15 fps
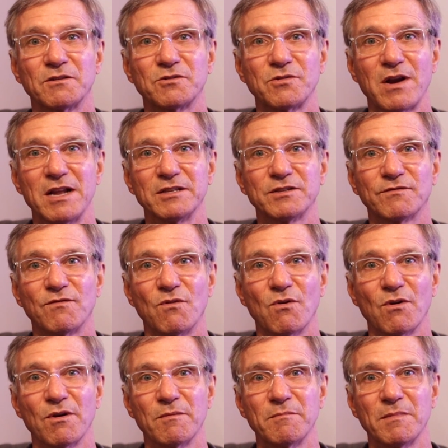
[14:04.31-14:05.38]

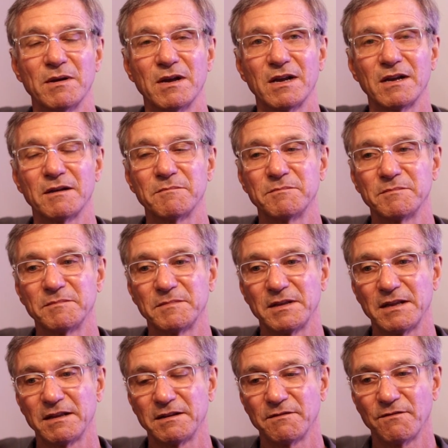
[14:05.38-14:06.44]
transform
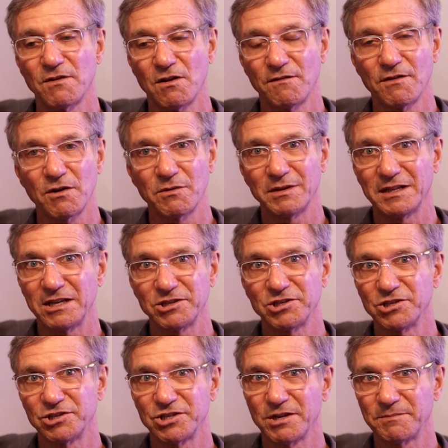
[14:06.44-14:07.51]
and evolve our
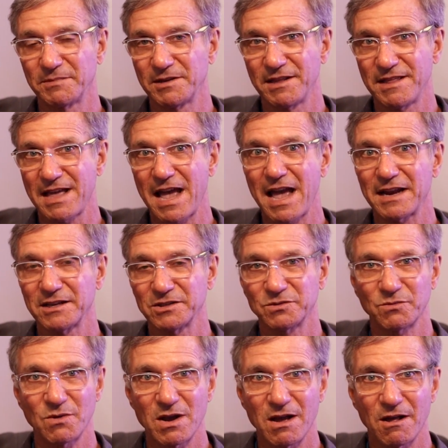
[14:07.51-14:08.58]
relationship to that
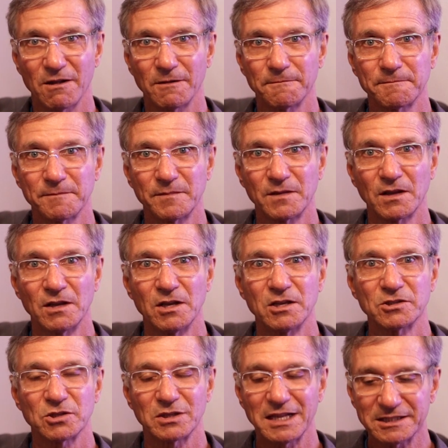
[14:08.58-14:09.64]
as well.
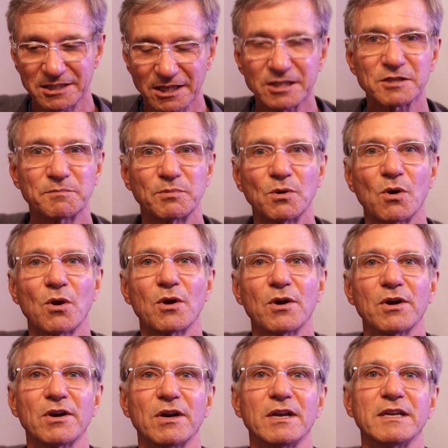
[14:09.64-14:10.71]
So let's
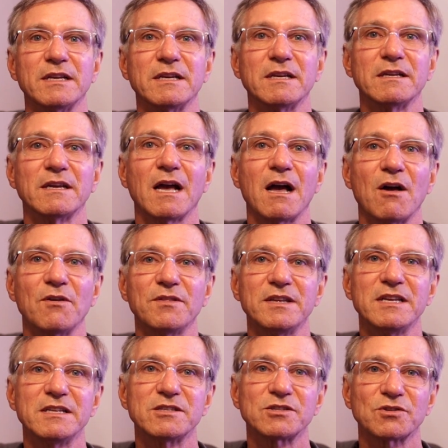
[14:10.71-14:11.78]
explore how
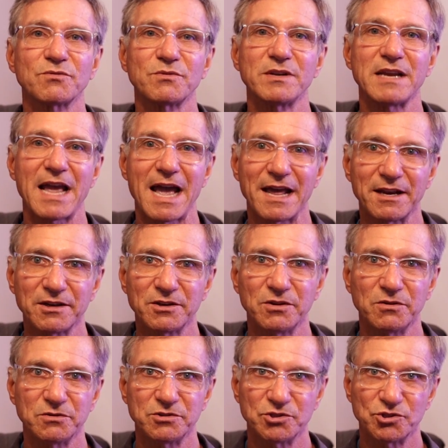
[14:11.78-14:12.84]
these three
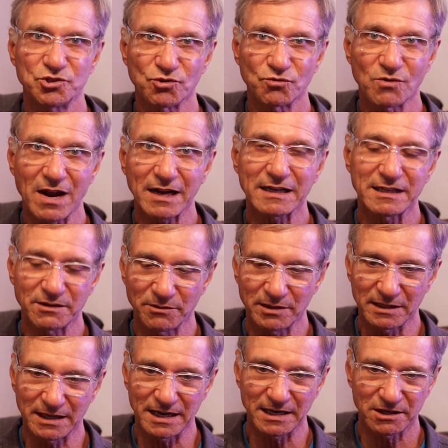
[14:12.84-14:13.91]
attitudes directly
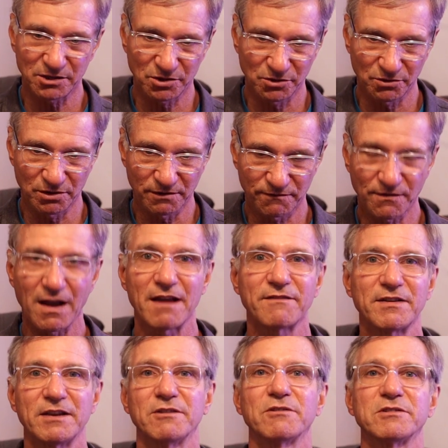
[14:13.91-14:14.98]
relate to the five
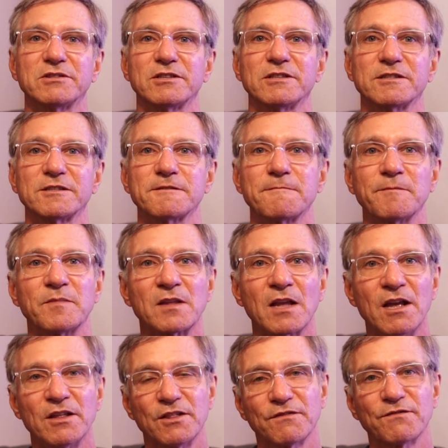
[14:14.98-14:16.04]
hindrances.
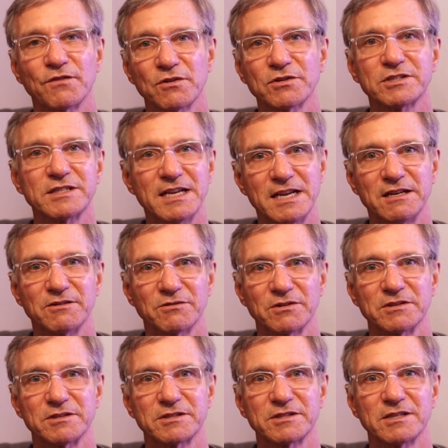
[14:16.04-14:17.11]
The first
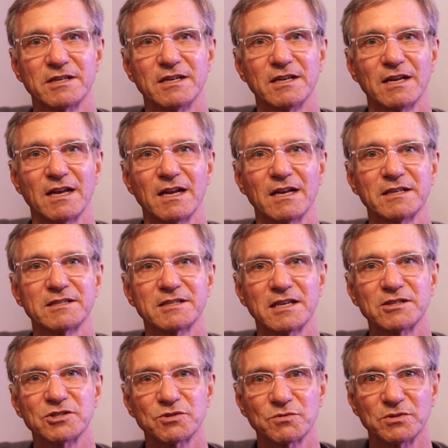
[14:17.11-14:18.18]
hindrance,
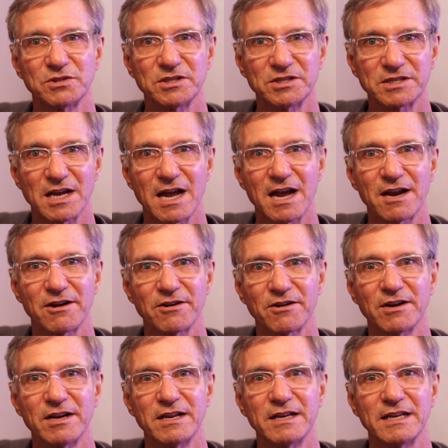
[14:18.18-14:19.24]
sensual
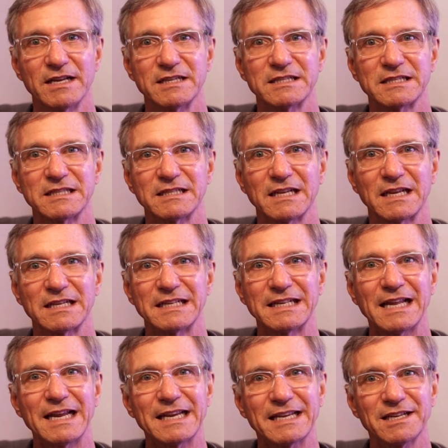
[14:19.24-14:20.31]
desire, is
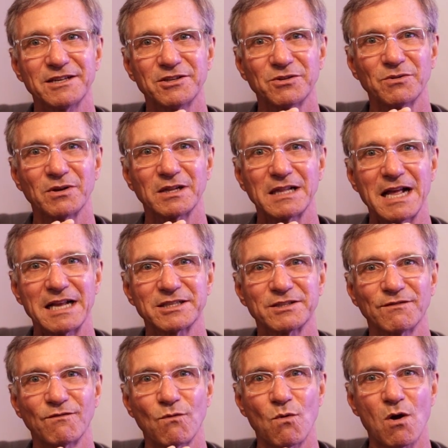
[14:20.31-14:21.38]
likened to a glass
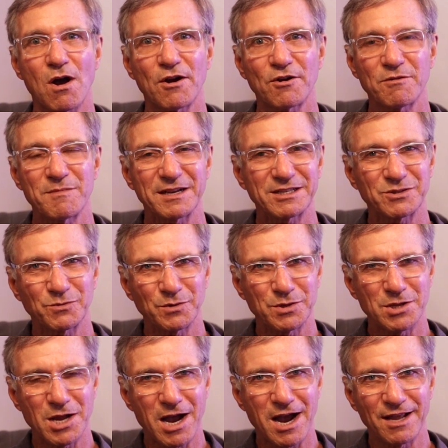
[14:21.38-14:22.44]
of water mixed with
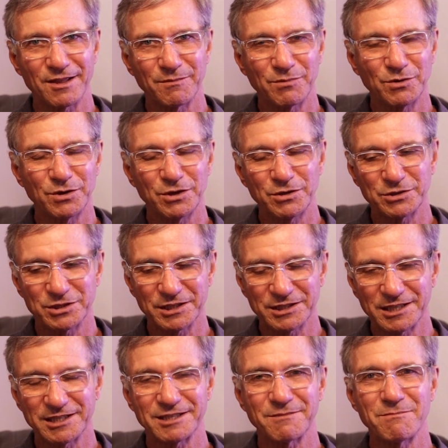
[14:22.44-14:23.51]
dye. The Buddha used
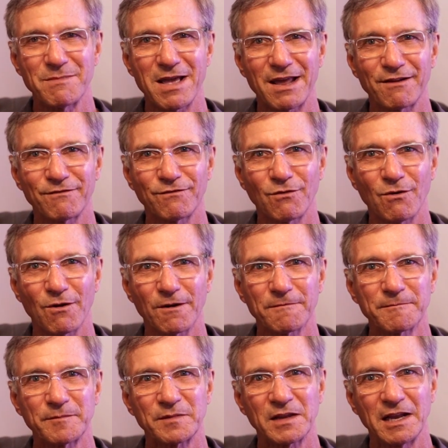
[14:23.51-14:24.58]
this as a metaphor.
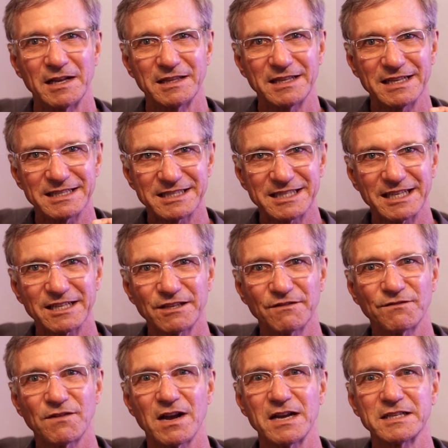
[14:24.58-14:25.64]
And this
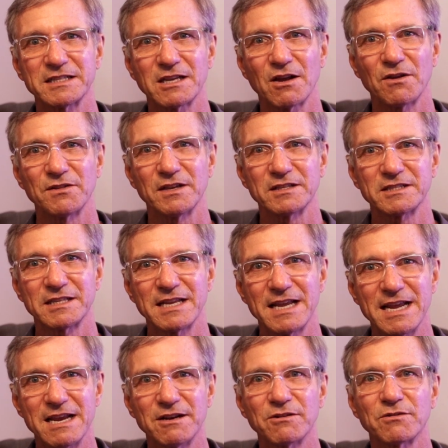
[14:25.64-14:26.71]
signifies how this
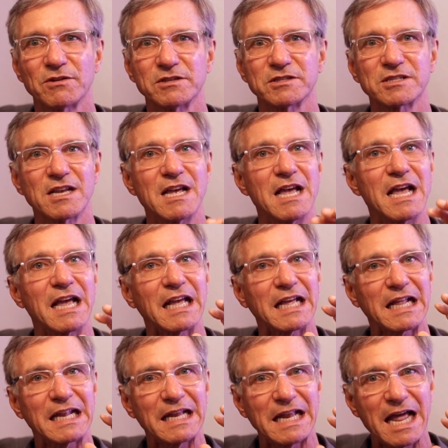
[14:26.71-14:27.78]
hindrance
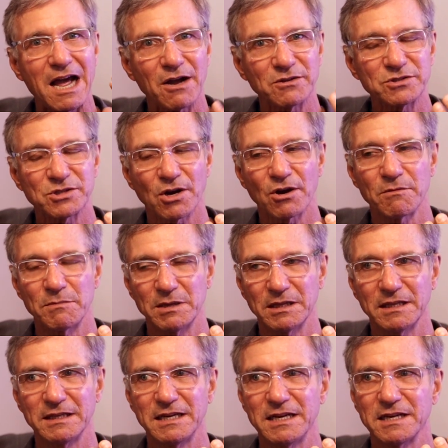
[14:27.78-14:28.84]
clouds our
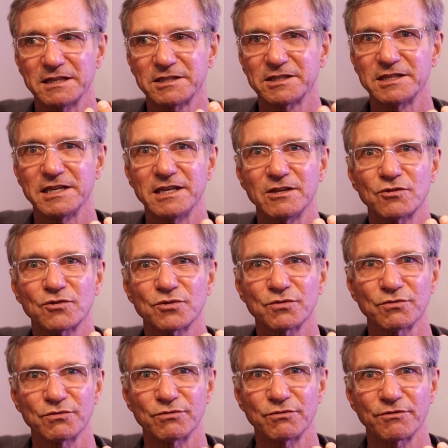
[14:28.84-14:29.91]
ability to see
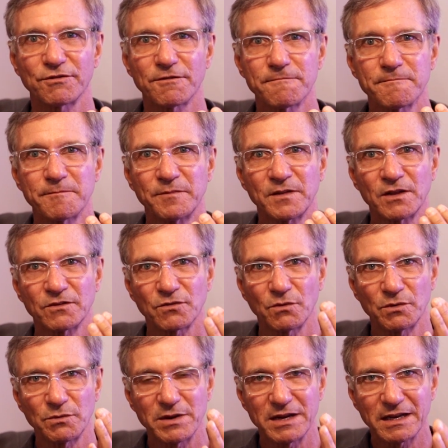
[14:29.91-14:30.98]
truth. So
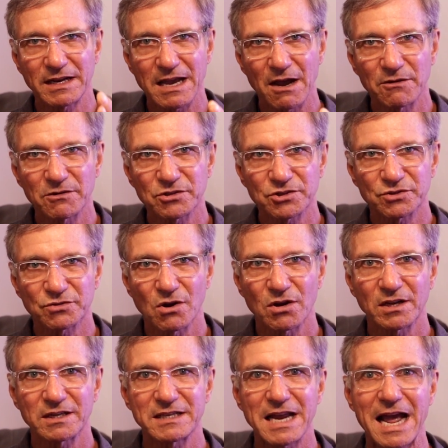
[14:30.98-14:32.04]
when we encounter
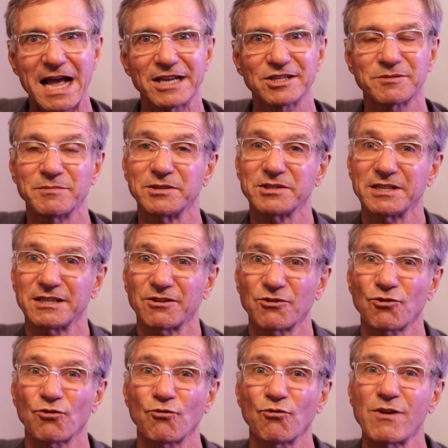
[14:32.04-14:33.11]
strong attachments and
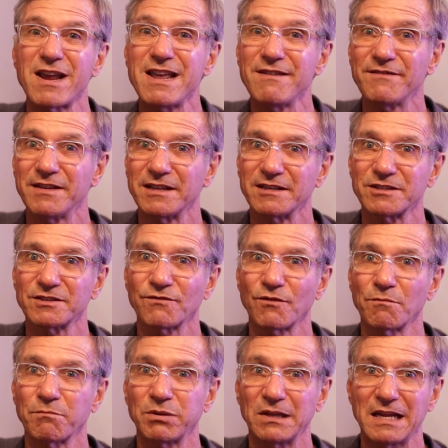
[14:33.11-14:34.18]
cravings
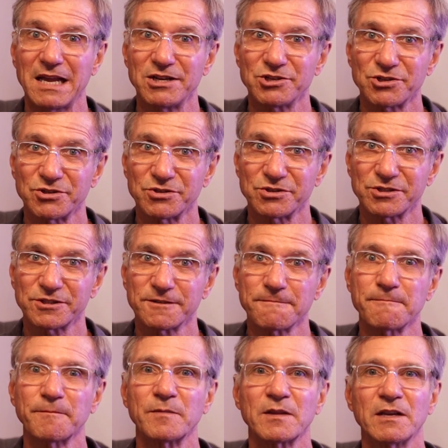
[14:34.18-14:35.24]
for pleasures,
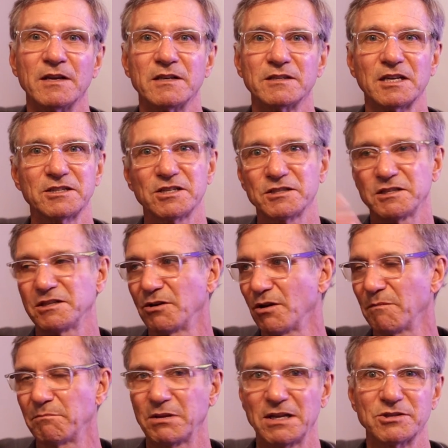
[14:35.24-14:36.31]
such as
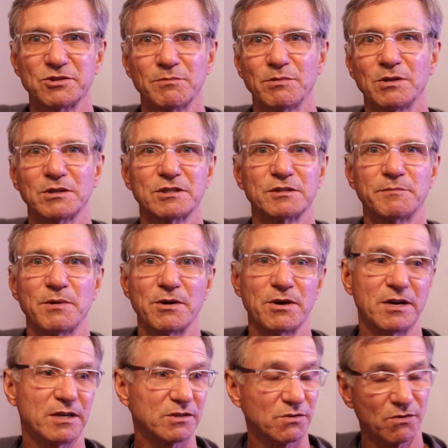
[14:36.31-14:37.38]
a pleasurable
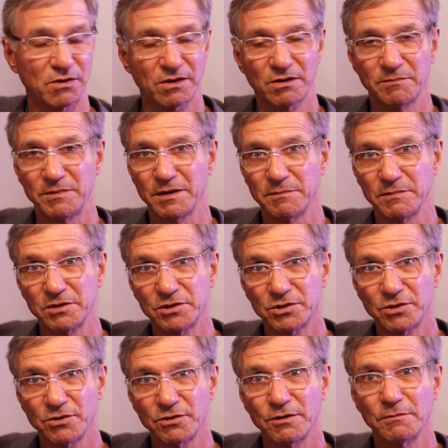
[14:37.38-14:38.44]
experience, or it could be a
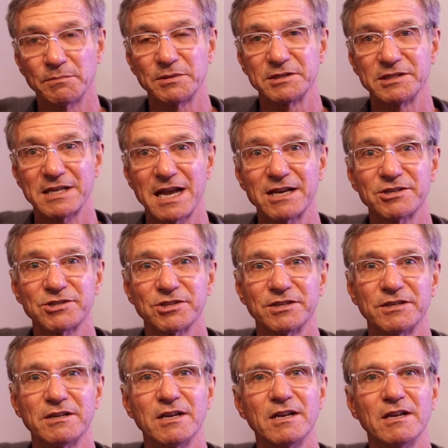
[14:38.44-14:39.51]
material
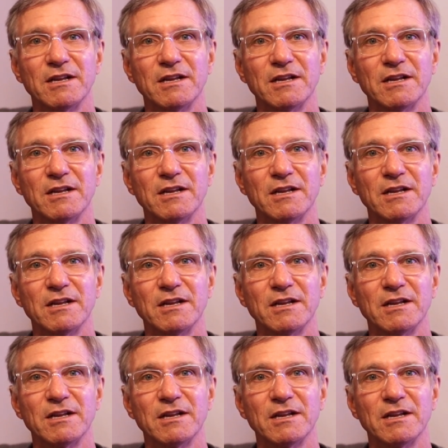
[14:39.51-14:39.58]
possession,